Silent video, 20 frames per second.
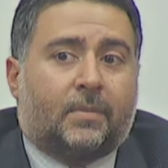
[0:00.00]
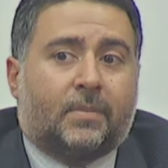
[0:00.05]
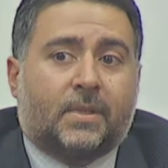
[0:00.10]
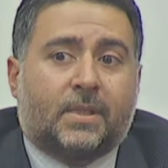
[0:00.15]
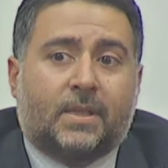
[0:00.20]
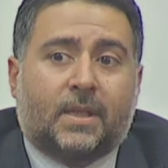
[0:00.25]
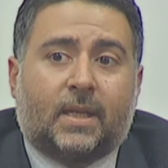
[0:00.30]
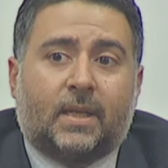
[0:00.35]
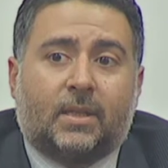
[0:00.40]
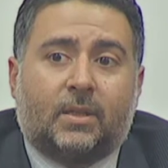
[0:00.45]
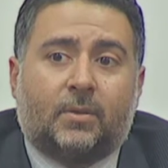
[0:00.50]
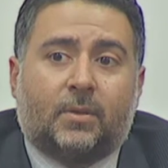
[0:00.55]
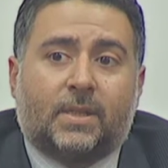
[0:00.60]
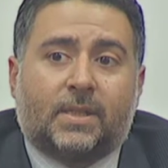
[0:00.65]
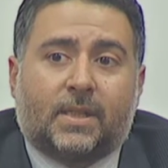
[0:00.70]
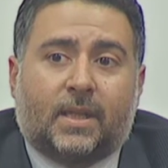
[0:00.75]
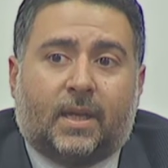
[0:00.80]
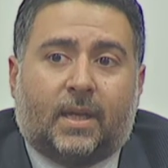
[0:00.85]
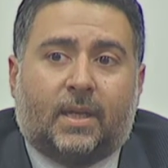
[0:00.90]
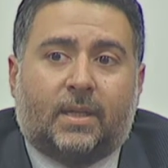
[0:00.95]
state and
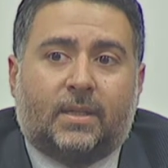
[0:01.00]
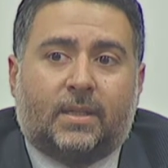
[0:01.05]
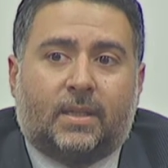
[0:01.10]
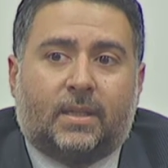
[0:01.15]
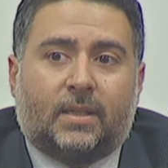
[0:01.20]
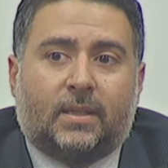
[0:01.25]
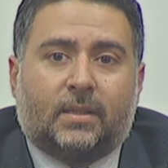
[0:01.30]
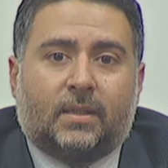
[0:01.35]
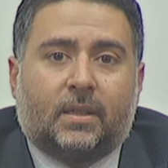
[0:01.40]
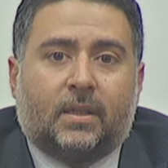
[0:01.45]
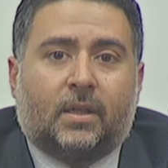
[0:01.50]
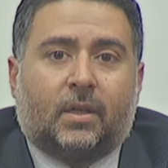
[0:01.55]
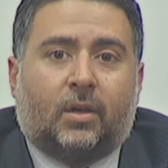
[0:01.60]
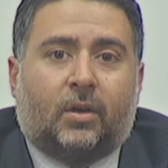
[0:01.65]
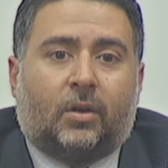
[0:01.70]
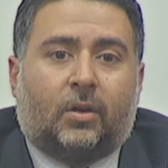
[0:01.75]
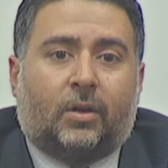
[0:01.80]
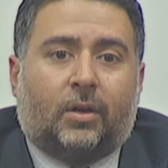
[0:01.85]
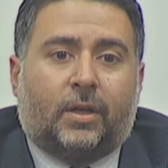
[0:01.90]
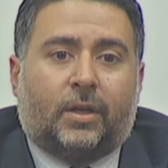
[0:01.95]
USAID
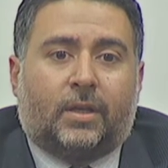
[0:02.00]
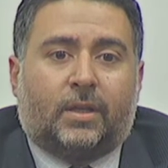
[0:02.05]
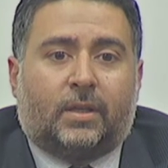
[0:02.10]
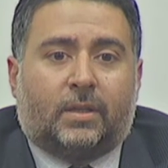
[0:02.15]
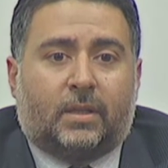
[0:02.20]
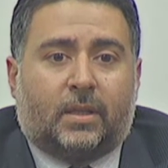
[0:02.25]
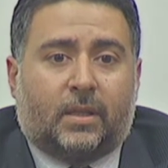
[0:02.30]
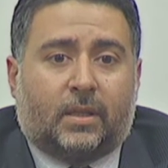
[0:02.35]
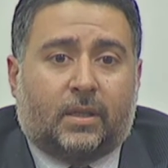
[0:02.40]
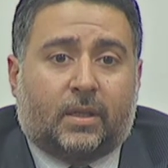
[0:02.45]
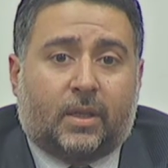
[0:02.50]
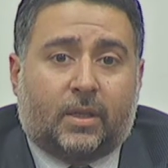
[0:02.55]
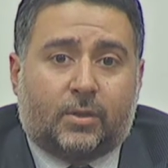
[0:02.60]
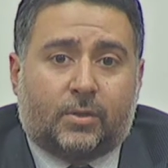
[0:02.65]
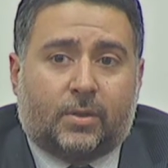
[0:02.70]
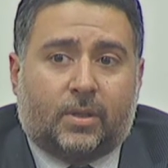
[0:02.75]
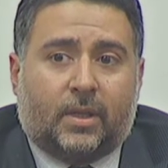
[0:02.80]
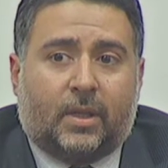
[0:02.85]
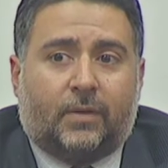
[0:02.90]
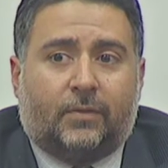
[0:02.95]
on the
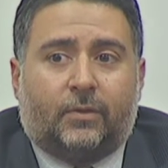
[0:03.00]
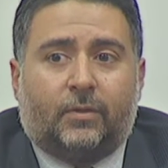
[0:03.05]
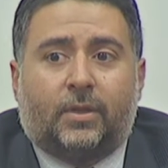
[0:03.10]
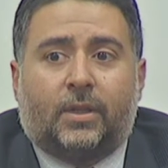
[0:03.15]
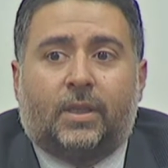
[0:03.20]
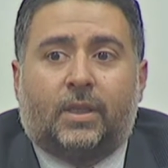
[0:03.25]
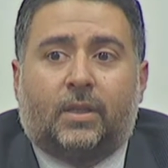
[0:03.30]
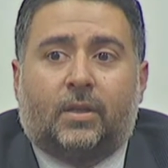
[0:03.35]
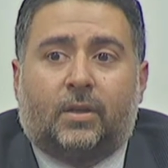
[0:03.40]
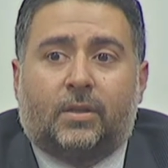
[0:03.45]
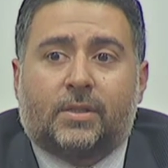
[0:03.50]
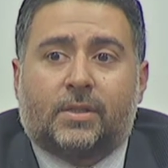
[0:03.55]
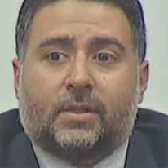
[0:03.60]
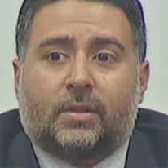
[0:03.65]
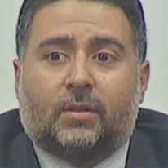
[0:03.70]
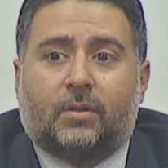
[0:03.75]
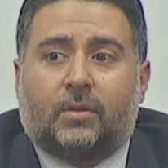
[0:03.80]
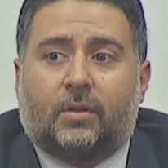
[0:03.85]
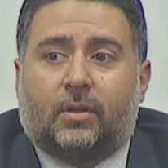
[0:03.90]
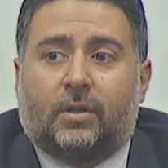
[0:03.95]
country level and then
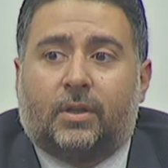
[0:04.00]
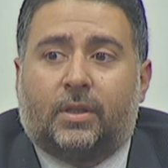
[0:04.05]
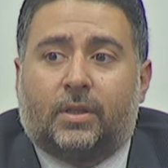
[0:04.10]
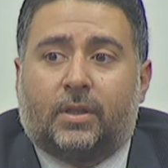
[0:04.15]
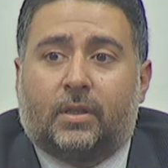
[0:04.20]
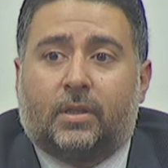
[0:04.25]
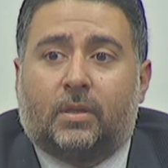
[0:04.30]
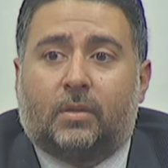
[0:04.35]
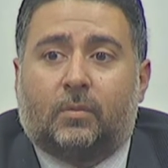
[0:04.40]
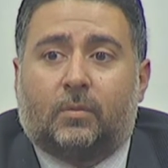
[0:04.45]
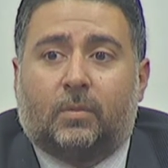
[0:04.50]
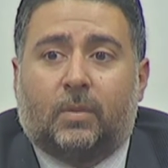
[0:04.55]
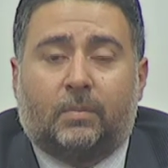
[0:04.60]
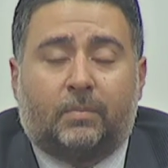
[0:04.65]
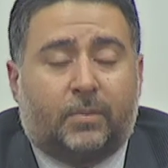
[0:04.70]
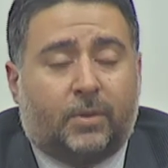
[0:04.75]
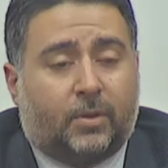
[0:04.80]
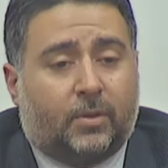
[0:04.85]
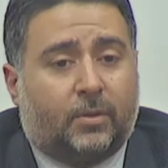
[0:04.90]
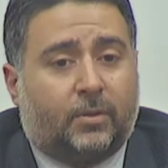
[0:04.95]
also on the
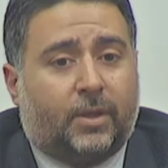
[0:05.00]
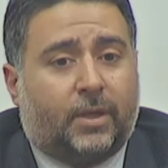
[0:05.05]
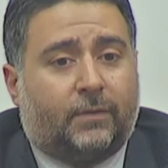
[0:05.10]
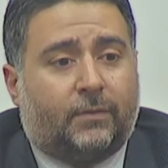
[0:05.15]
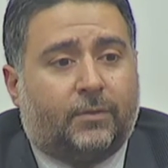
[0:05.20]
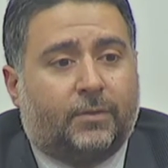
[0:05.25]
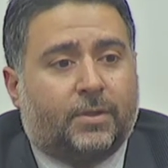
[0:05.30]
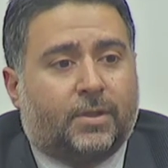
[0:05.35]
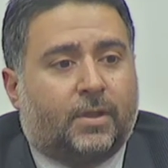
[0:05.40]
bureau level.